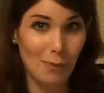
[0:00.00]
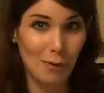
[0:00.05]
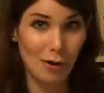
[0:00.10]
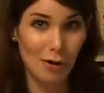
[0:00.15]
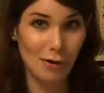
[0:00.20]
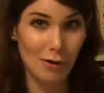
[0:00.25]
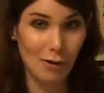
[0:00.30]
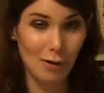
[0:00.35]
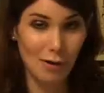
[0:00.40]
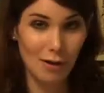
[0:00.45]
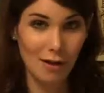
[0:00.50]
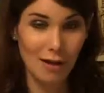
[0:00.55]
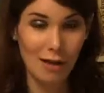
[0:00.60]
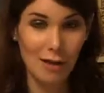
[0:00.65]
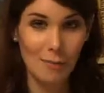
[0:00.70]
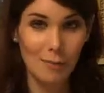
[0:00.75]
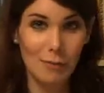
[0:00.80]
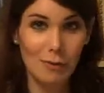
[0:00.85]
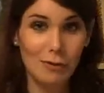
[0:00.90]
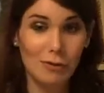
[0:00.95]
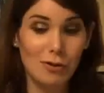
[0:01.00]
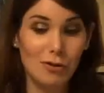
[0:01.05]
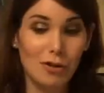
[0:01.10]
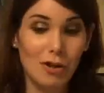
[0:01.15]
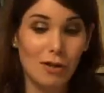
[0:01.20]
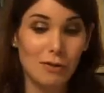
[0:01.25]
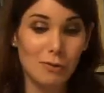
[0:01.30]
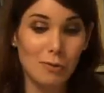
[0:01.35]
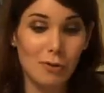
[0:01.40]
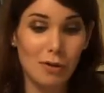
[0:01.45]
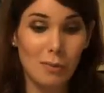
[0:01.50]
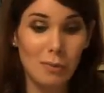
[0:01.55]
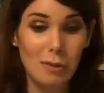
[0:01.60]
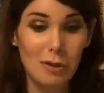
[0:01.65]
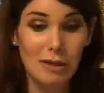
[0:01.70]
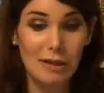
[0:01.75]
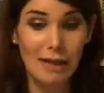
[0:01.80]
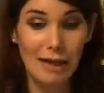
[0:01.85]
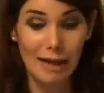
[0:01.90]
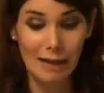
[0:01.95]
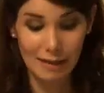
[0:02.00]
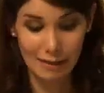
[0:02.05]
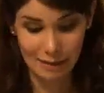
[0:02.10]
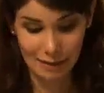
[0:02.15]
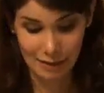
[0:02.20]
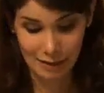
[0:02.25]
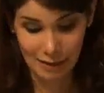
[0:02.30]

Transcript: partner, but you should also communicate